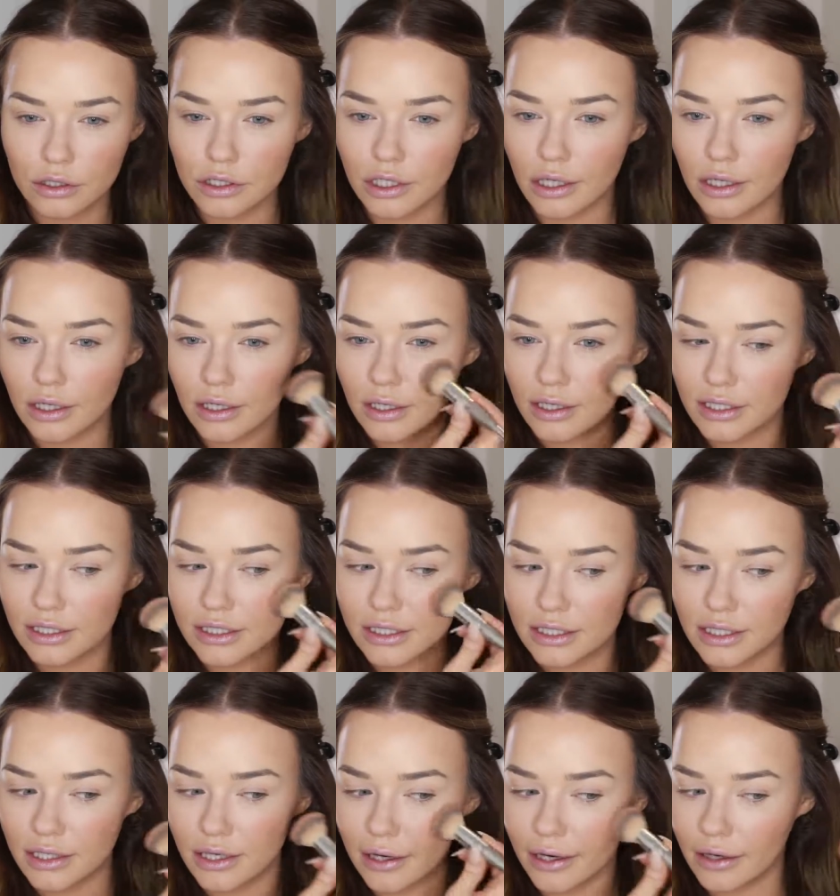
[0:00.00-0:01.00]

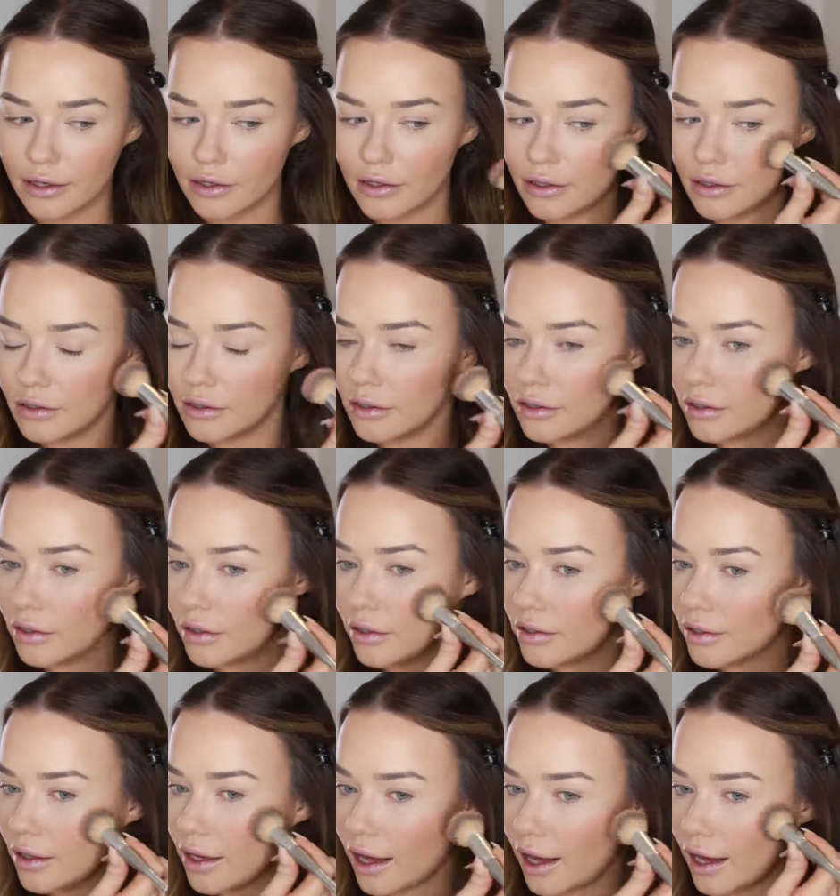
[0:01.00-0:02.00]
just here.
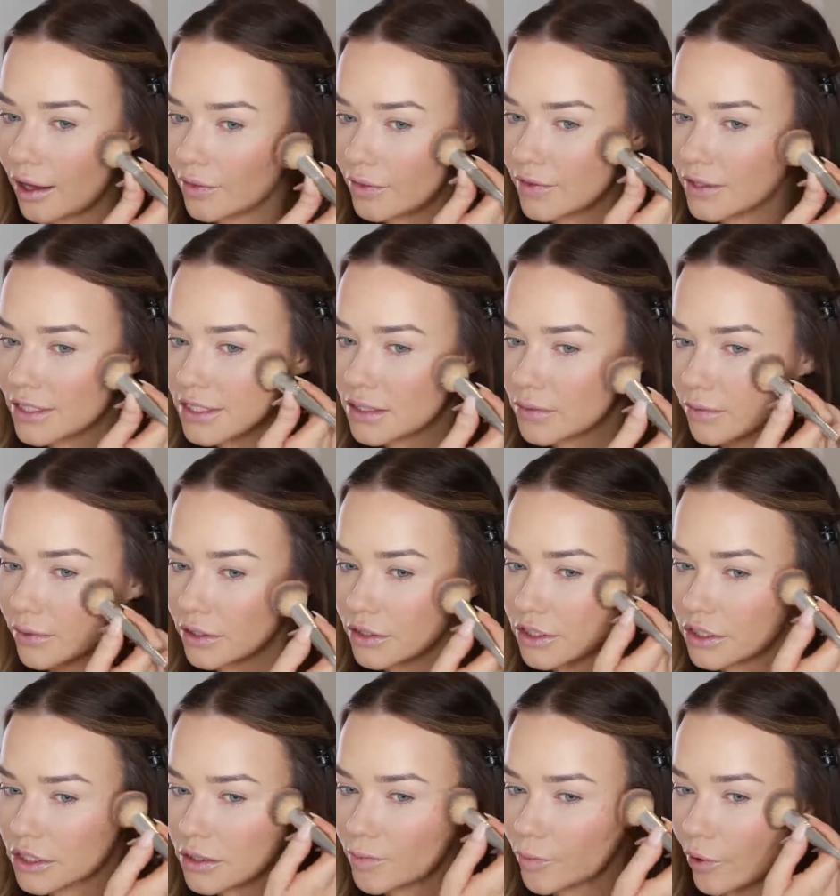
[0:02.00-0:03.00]
And this will
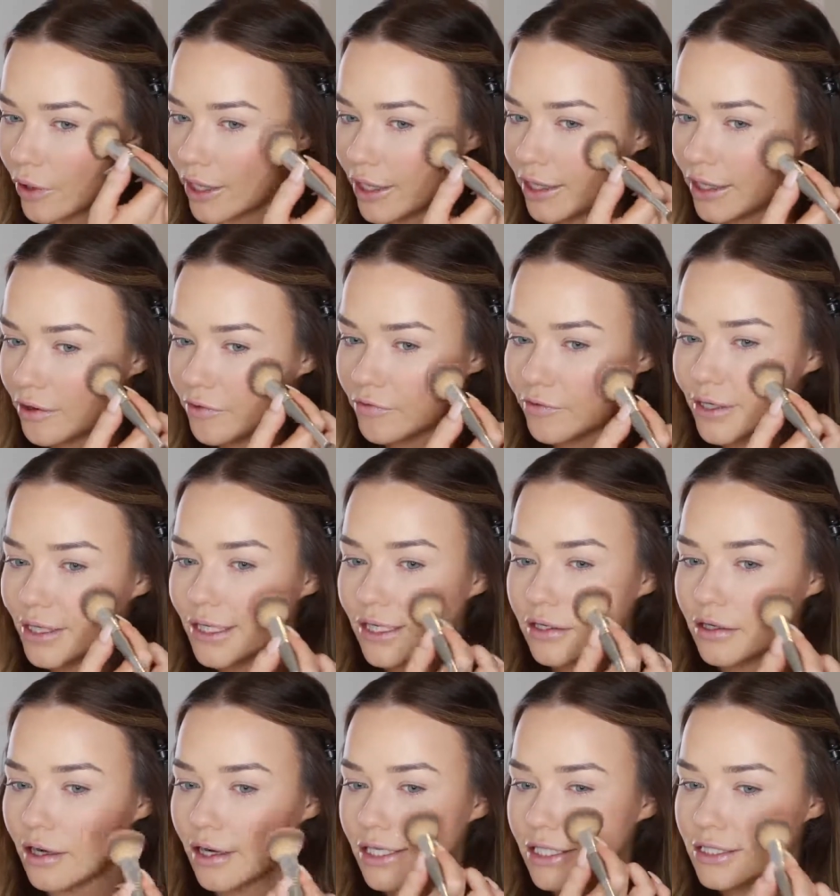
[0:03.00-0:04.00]
just bring a really
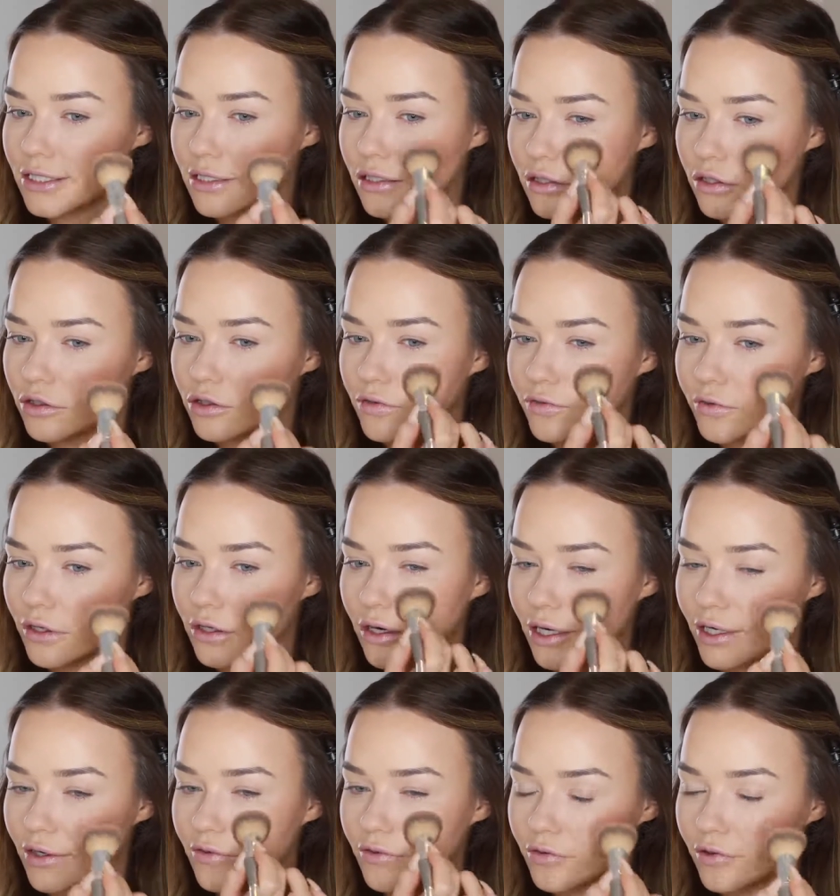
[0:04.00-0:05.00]
nice youthful
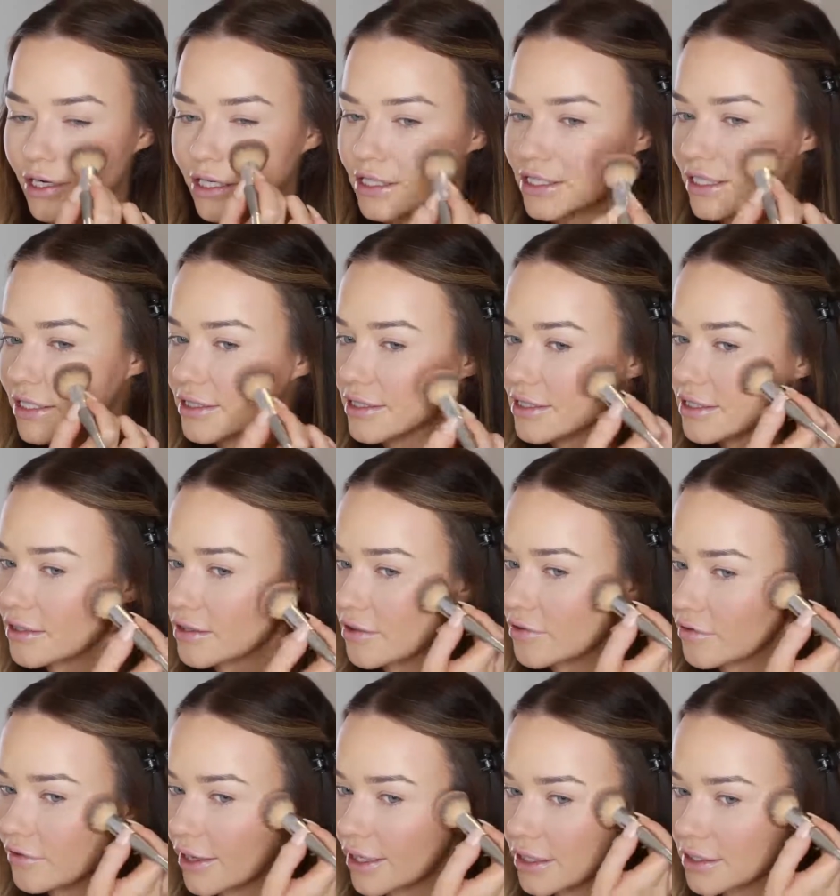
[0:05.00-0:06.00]
kind of radiance to the
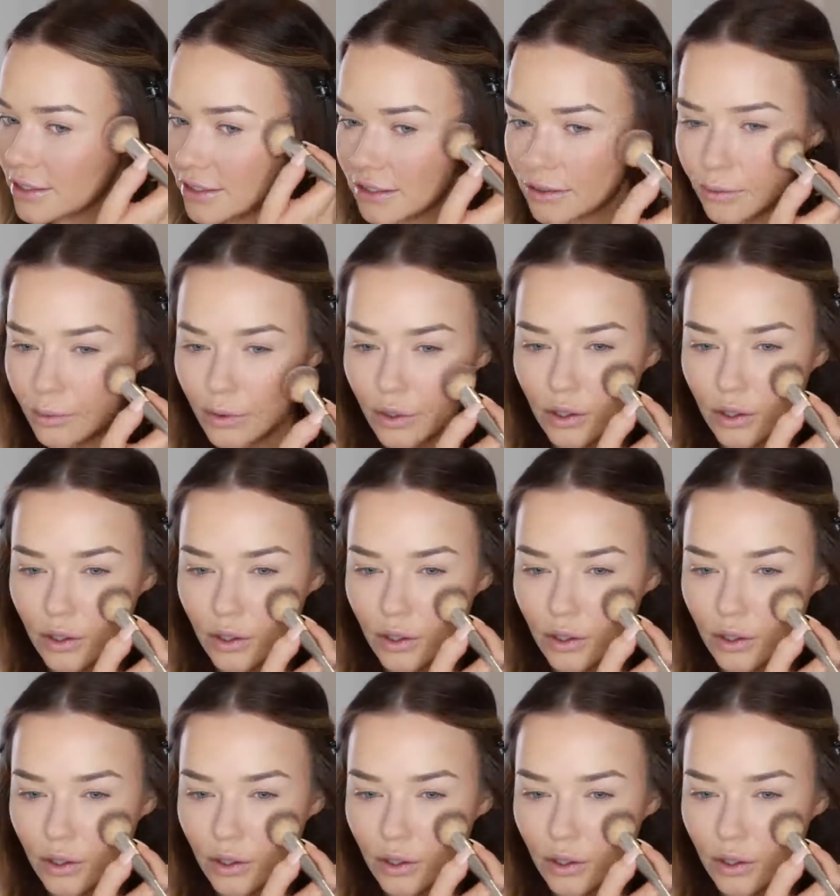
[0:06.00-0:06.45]
face.